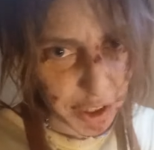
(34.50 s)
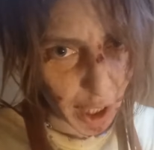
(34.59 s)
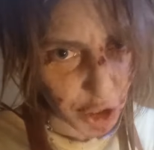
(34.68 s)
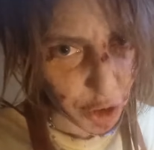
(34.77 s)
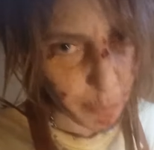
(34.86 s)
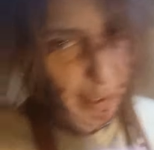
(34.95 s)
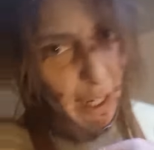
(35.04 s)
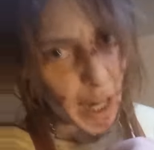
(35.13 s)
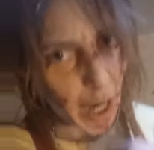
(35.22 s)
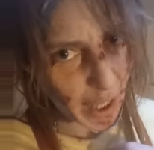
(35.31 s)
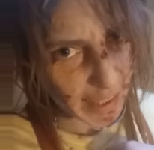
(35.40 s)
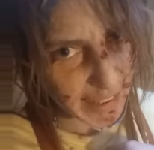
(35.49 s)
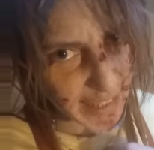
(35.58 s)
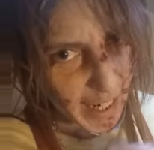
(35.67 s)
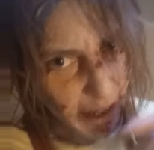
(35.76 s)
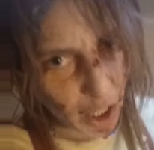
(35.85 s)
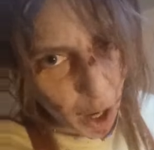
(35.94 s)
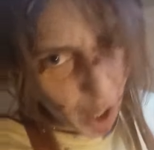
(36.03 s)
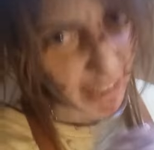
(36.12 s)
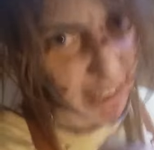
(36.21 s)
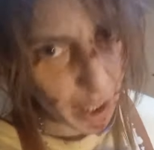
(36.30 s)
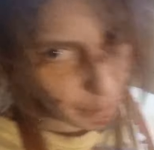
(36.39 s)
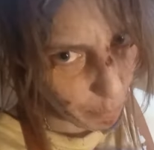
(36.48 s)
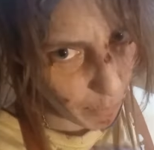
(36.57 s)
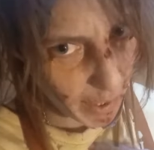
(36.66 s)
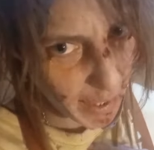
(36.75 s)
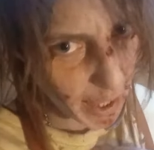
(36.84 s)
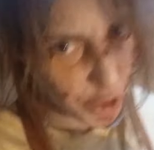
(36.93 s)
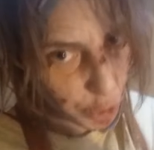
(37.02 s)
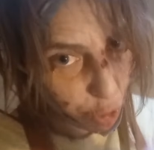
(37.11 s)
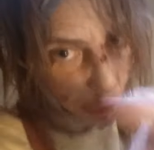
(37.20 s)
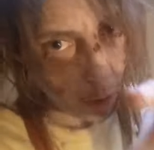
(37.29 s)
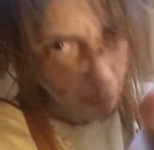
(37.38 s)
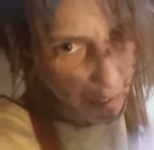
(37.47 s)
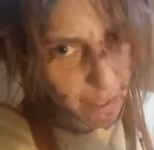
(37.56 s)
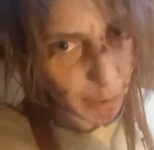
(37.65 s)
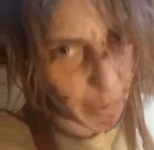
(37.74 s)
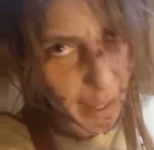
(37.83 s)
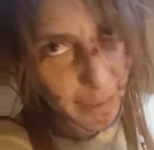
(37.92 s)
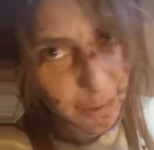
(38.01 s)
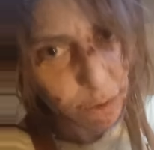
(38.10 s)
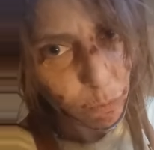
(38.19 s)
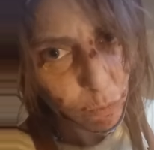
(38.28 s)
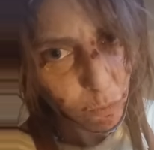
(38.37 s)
touch me again and cut my hair, you grow my hair back.